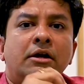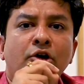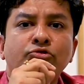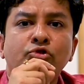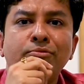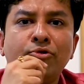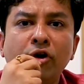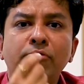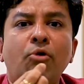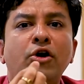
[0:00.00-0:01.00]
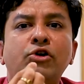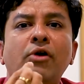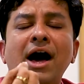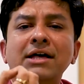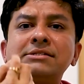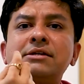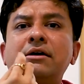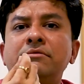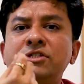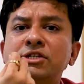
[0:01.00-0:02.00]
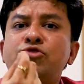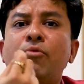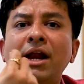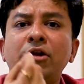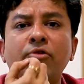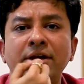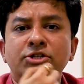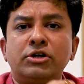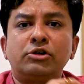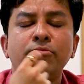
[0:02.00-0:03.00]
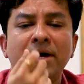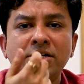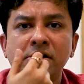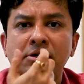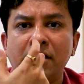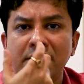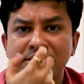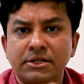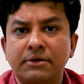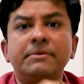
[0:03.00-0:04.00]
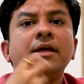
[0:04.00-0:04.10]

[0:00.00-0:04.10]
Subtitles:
Now you wouldn't want to ask just one question to measure trust.